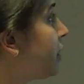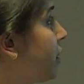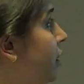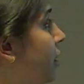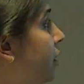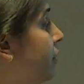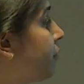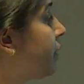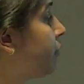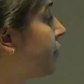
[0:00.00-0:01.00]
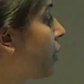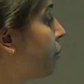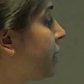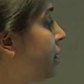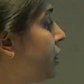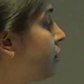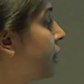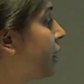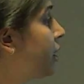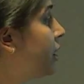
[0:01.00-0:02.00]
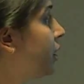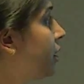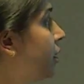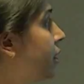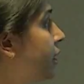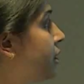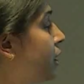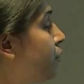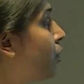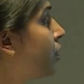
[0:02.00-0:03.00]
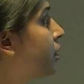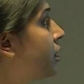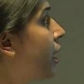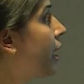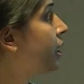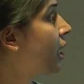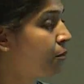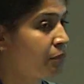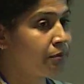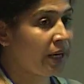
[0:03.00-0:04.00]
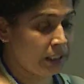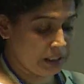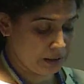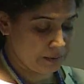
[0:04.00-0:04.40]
the different fragments we tested for the RDRP binding.